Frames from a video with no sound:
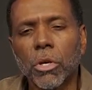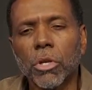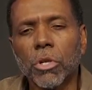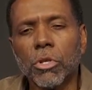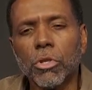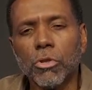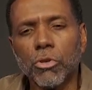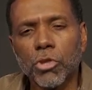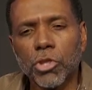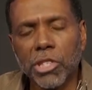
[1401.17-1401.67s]

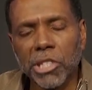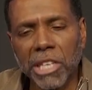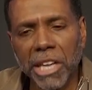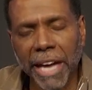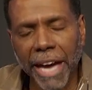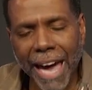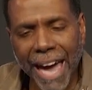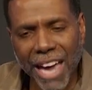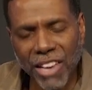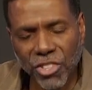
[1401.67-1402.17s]
you should
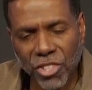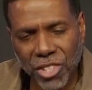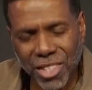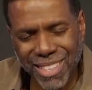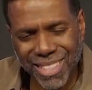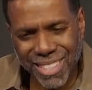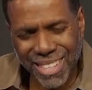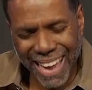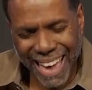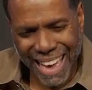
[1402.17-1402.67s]
cast
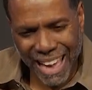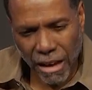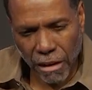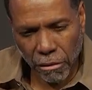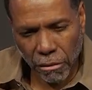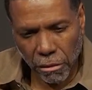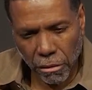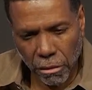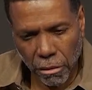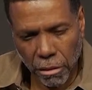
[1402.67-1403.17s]
it down
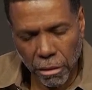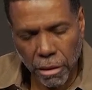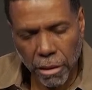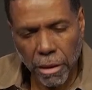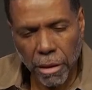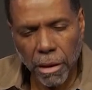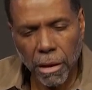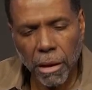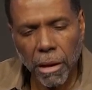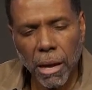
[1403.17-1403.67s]

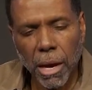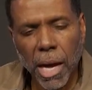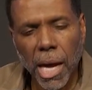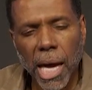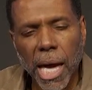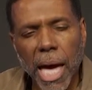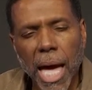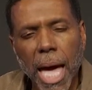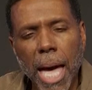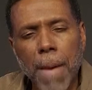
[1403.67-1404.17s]

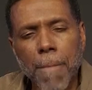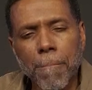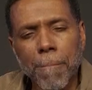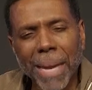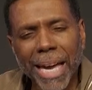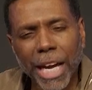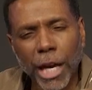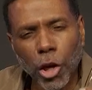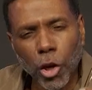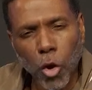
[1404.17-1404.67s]
and
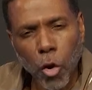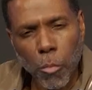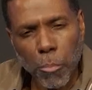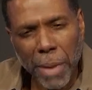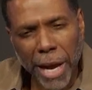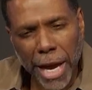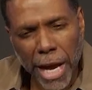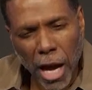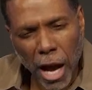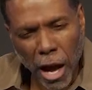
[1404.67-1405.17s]
make it
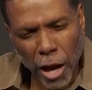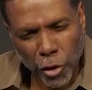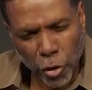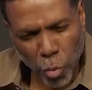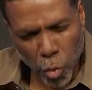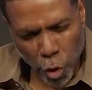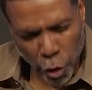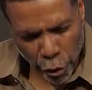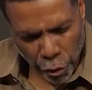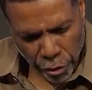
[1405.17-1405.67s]
obey God's
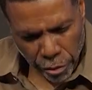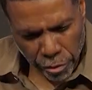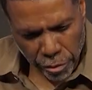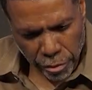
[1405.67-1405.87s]
word.